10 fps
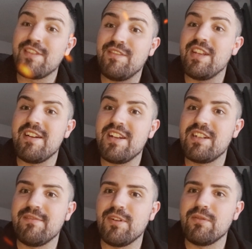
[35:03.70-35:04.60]
you've seen
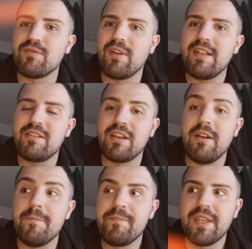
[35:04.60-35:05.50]
initiative rolls, right?
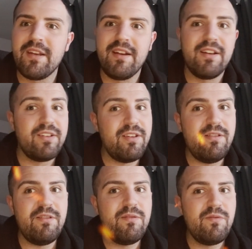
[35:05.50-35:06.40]
So
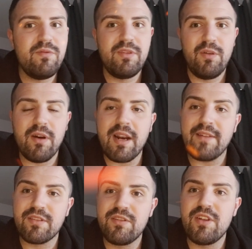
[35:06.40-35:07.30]
you are going
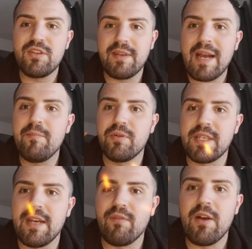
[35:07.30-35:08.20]
to have to do some gambles
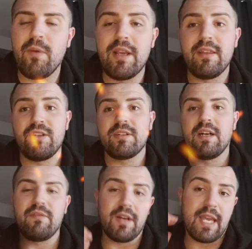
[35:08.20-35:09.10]
here, right? Where you think to
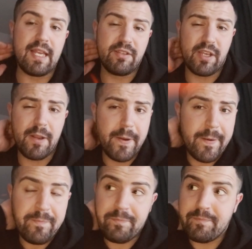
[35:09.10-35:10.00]
yourself, okay, so
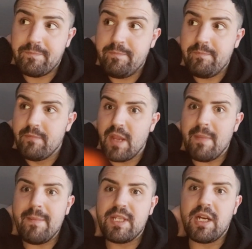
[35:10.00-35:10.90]

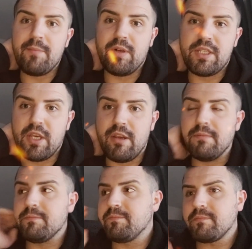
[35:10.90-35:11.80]
maybe turning point 2,
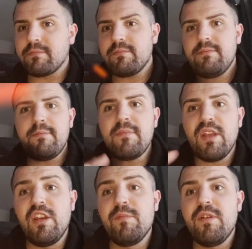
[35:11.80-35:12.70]

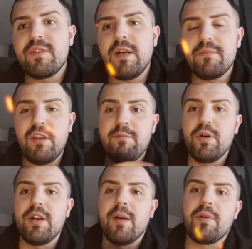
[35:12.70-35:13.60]
you've moved up, you've
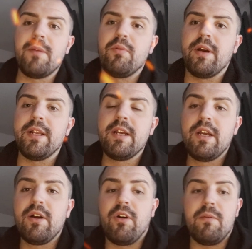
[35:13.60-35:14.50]
put an upload point
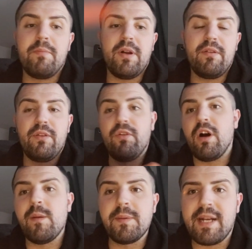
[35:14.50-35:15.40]
on both your
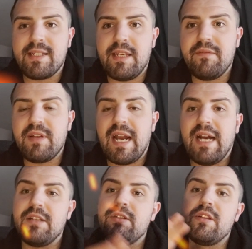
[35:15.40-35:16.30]
home objective
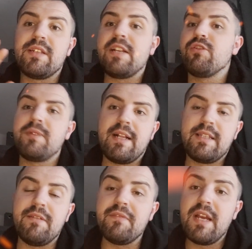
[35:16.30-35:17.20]
and the central
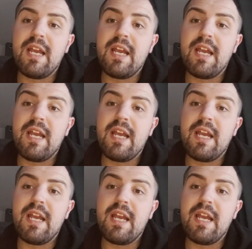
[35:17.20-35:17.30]
objective,